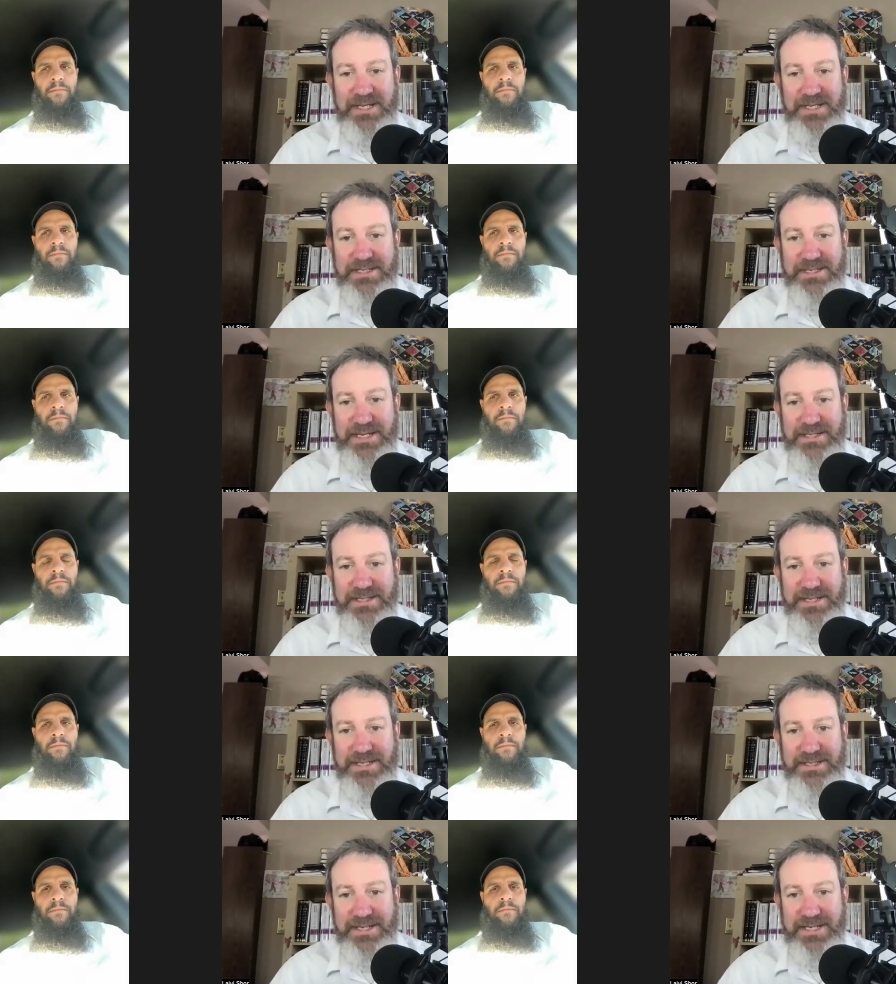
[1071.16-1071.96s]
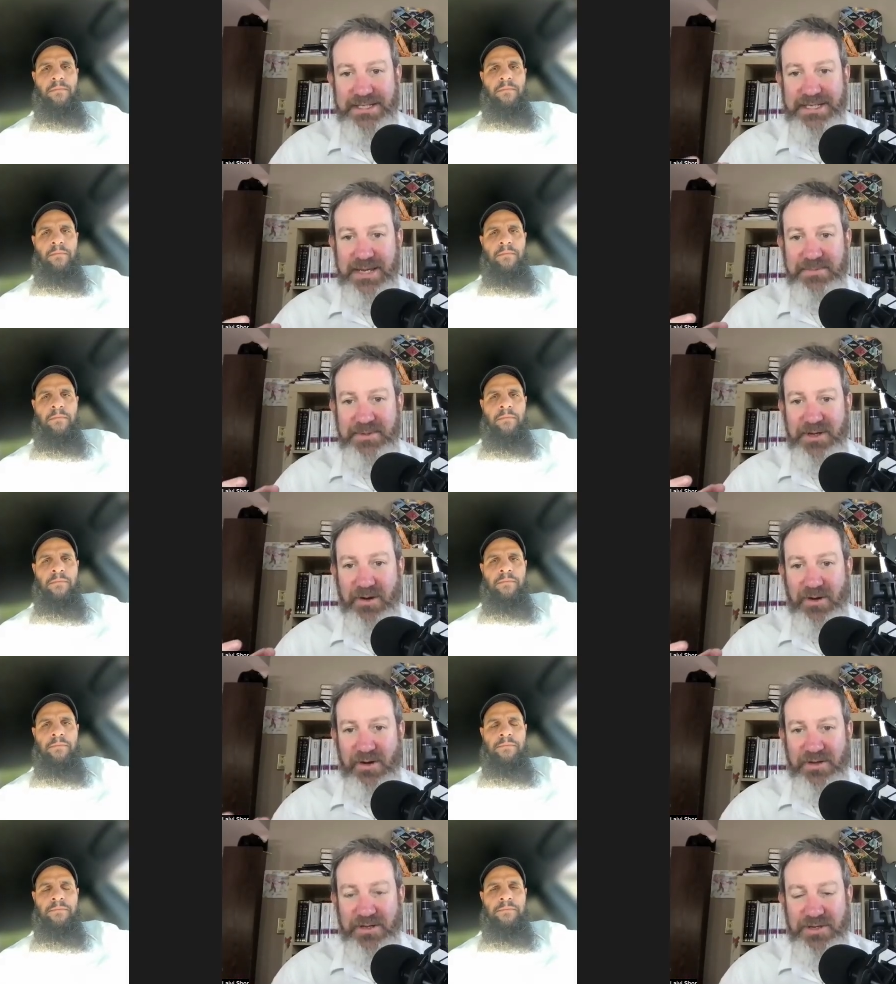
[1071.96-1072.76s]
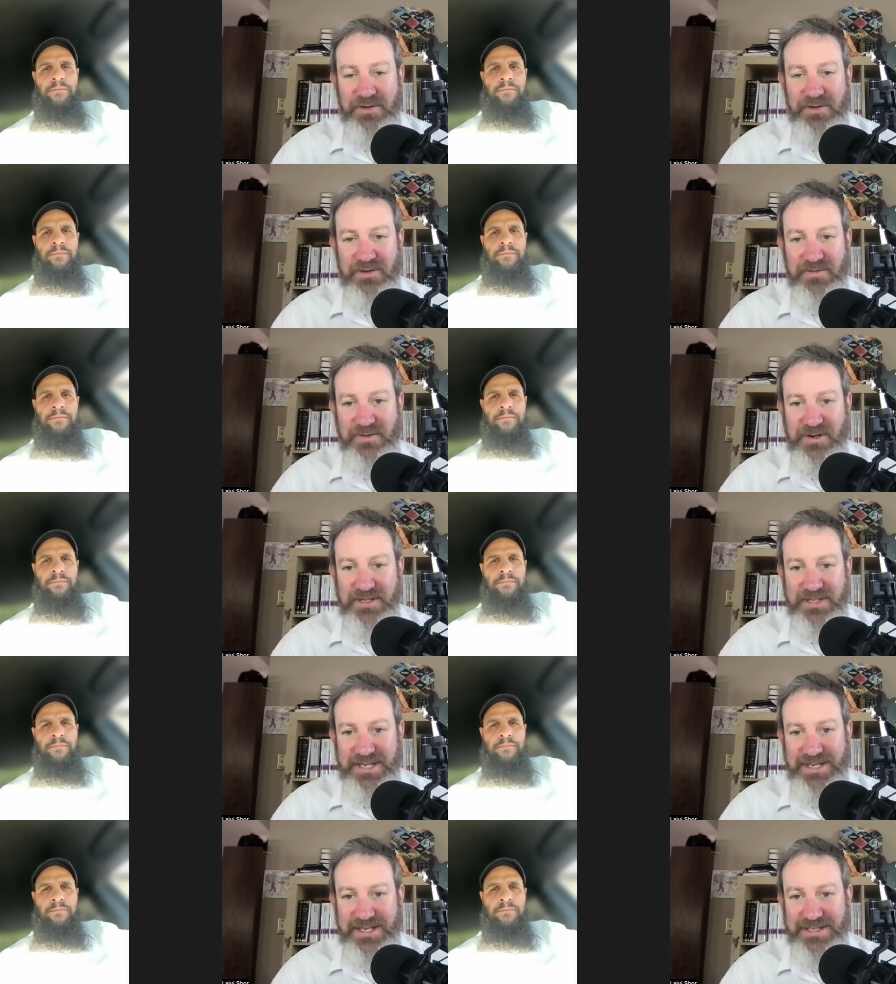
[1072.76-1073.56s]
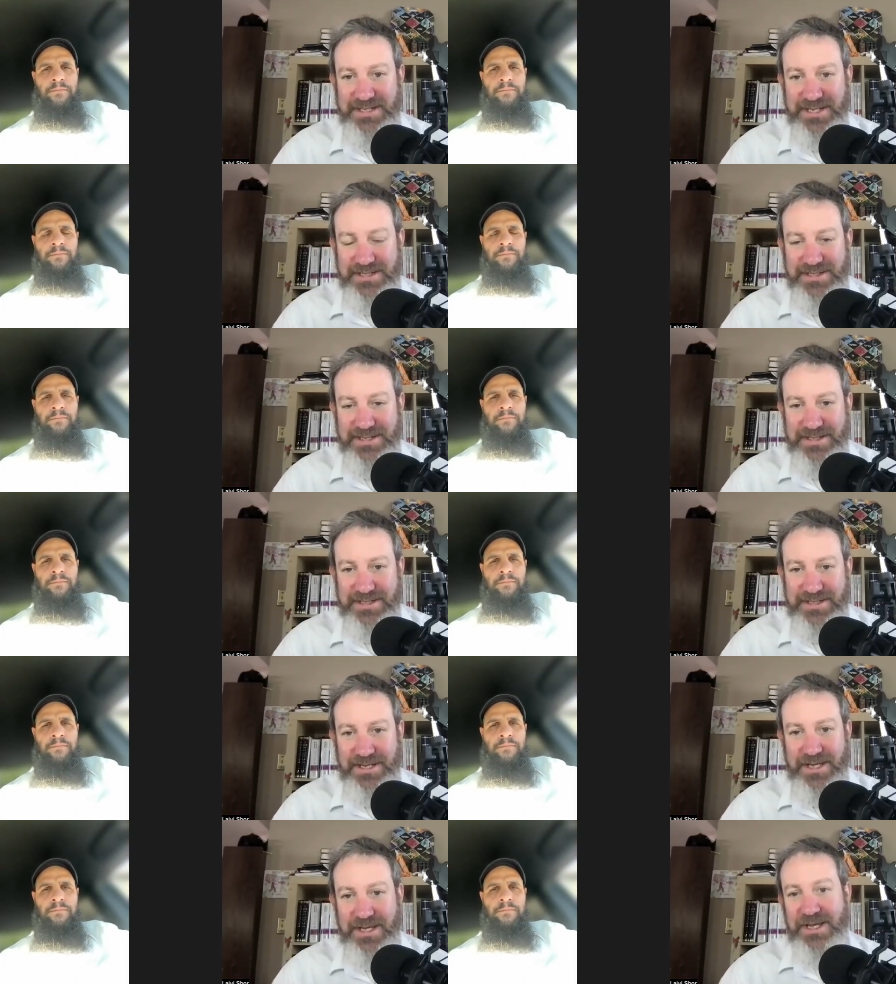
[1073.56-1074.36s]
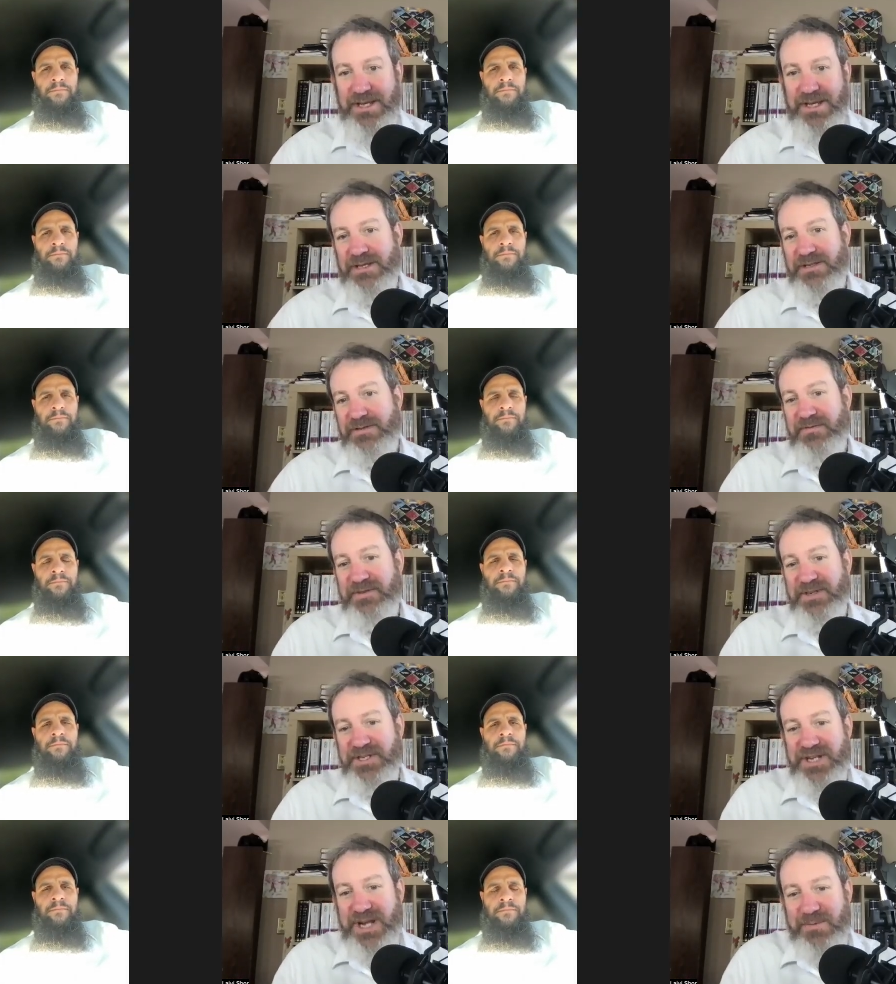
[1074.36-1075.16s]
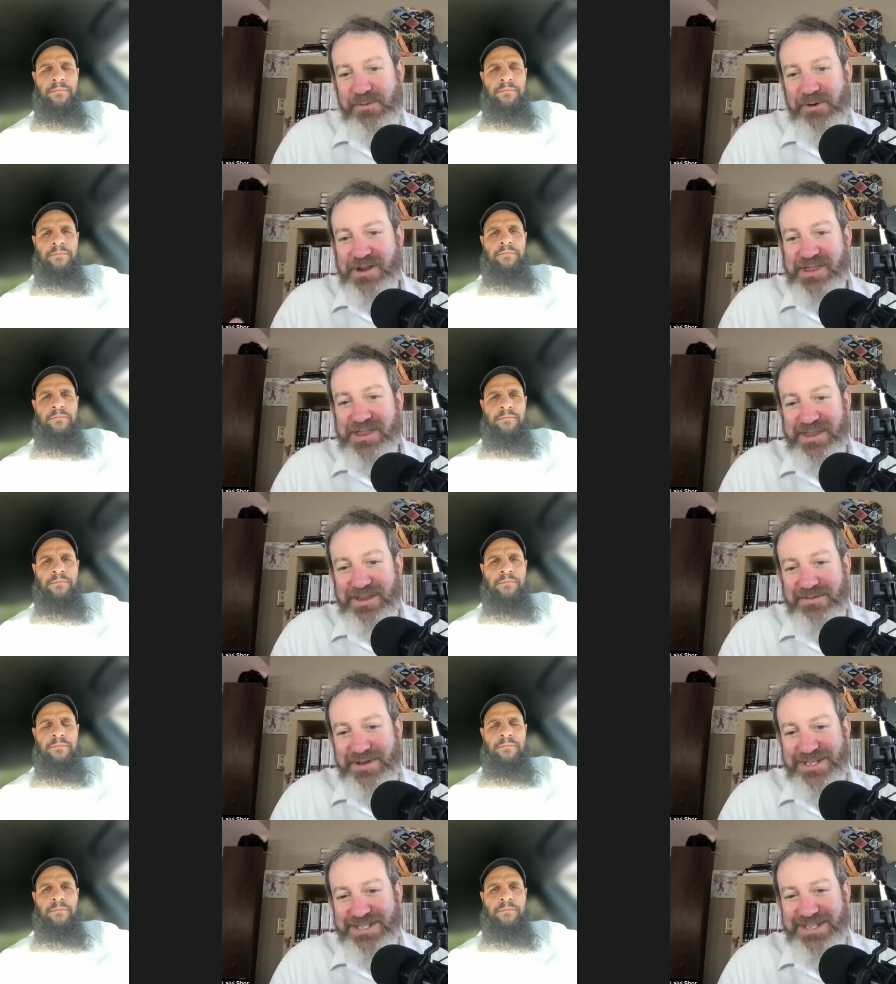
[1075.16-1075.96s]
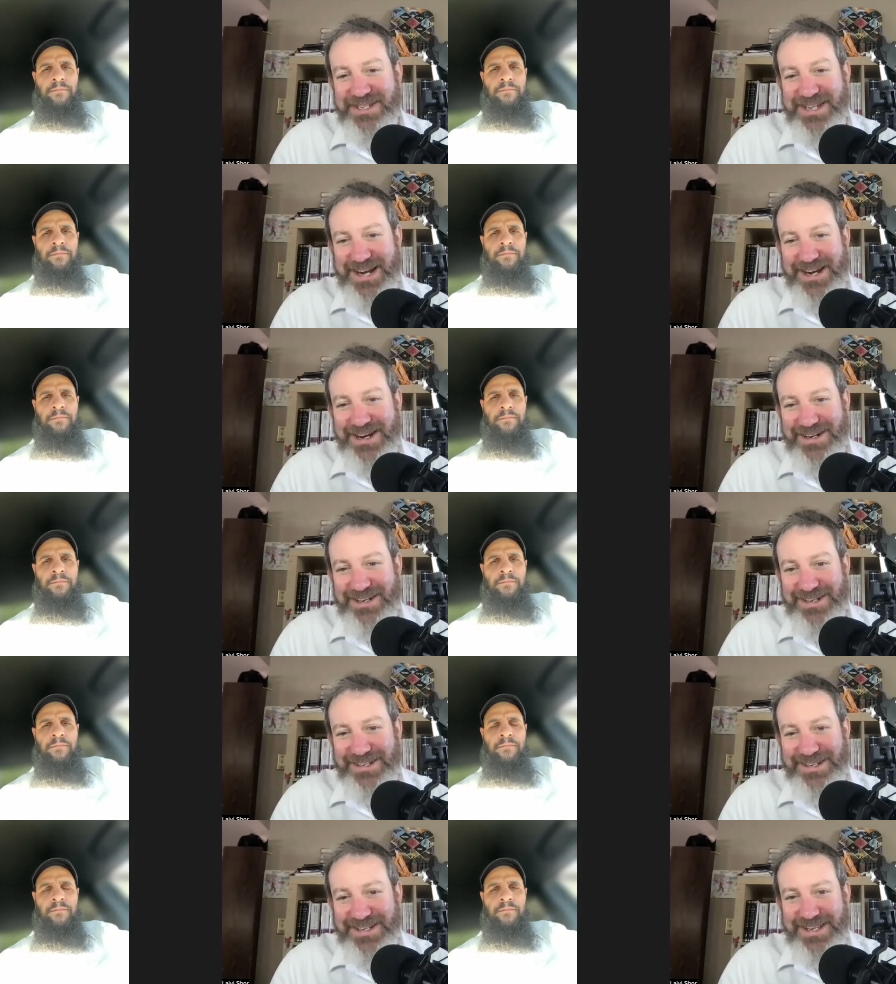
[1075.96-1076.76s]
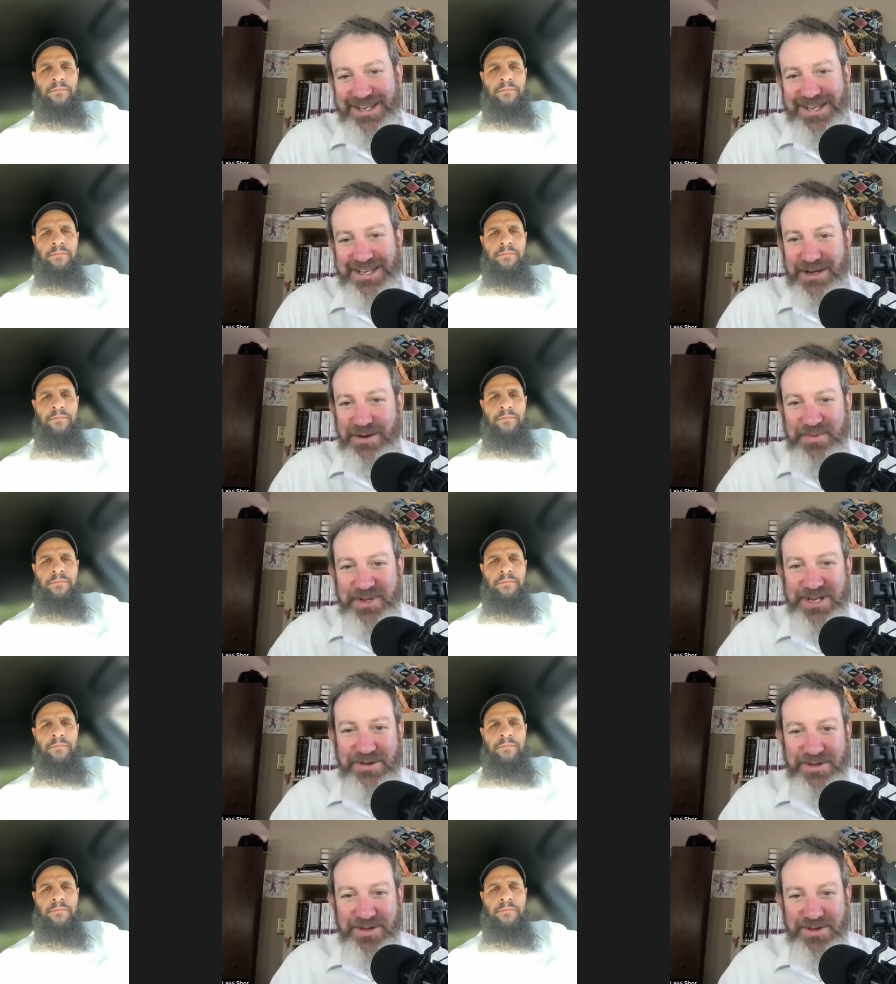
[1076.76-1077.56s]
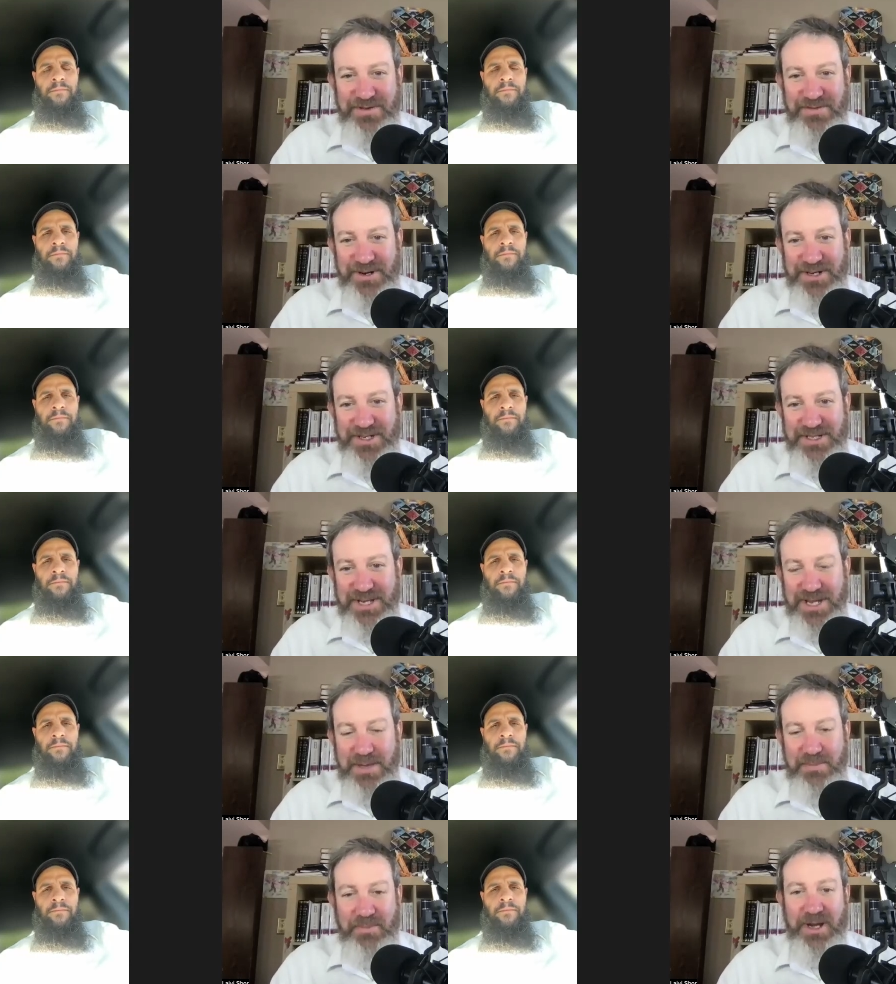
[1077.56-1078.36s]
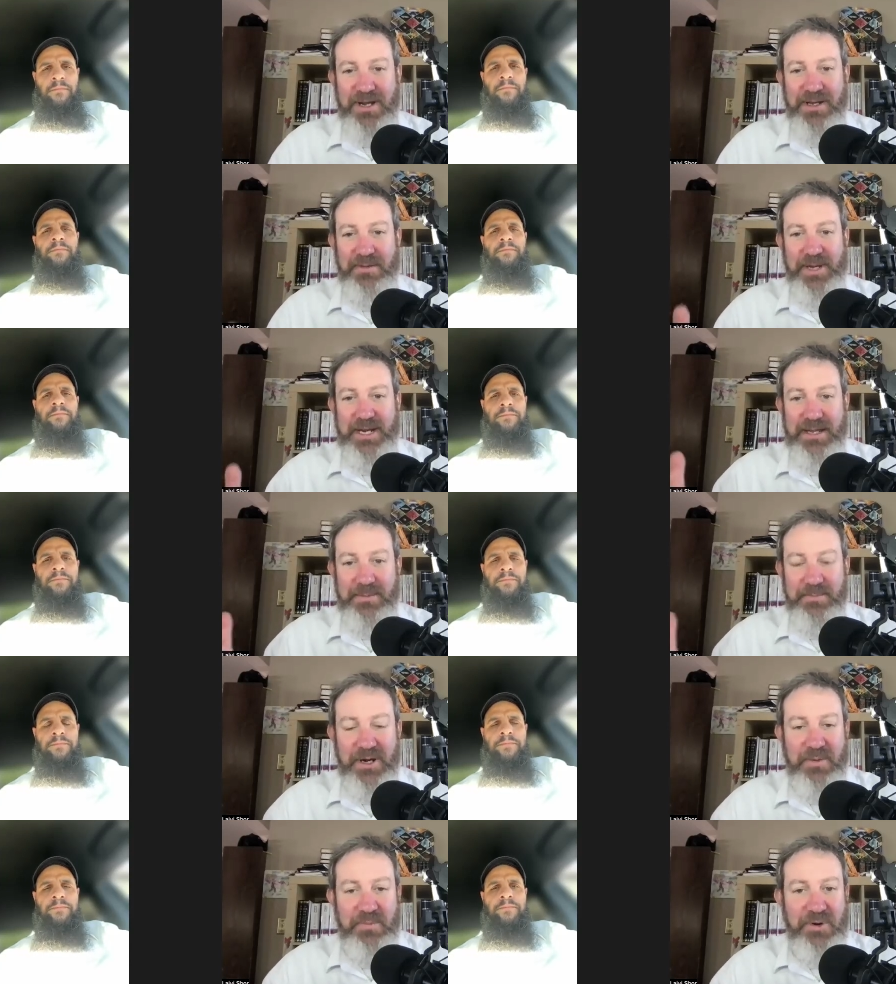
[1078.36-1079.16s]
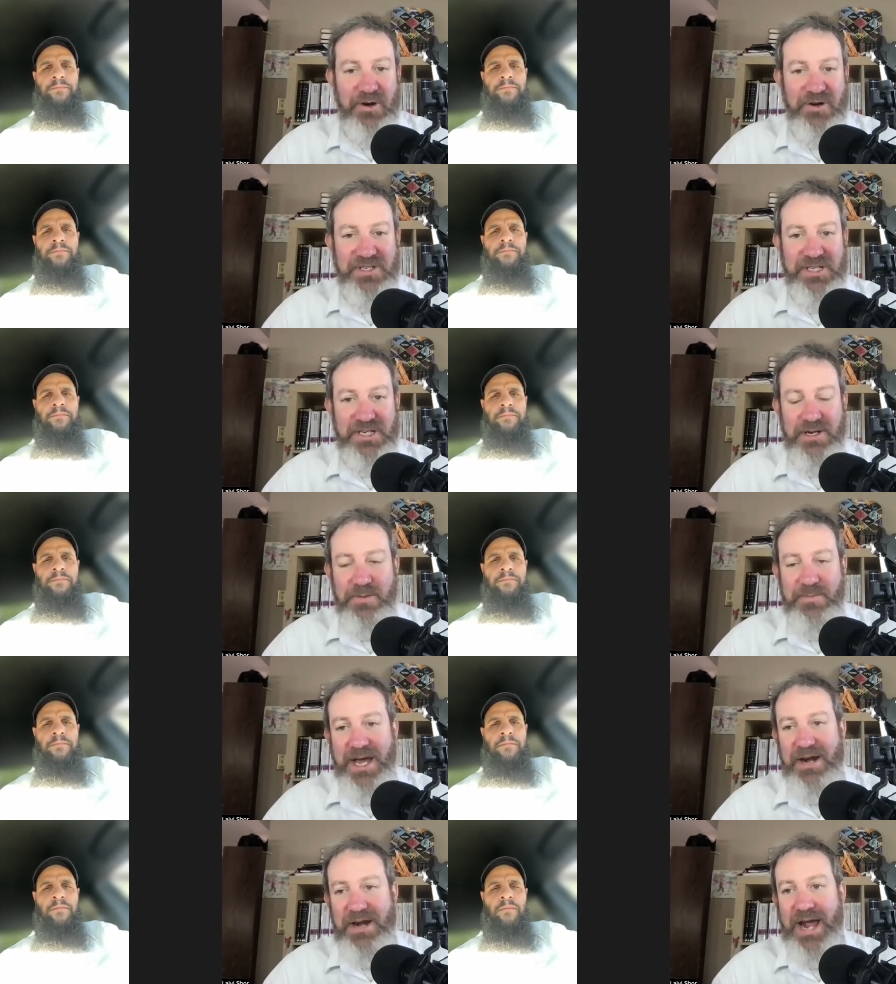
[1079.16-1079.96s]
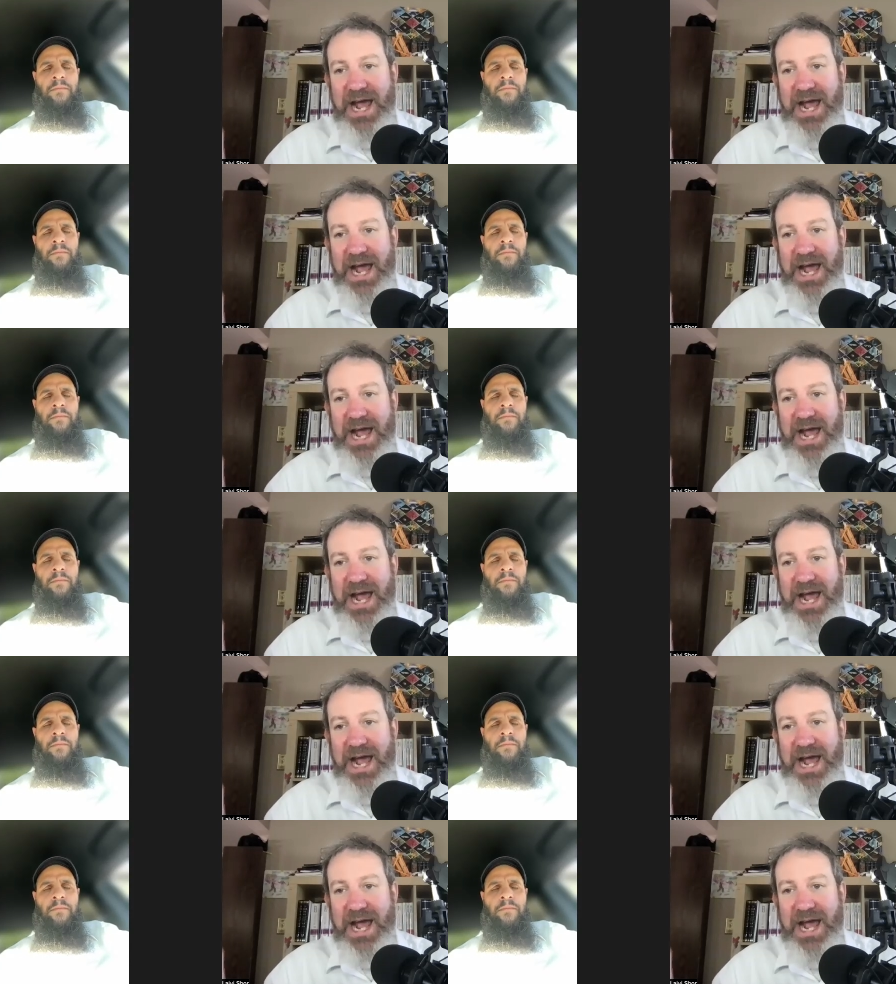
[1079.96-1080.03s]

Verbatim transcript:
Speaker 1: the existence. He's keeping all the universe in existence. So if Hashem weren't wasn't there, there would be no universe. But but but a person, no matter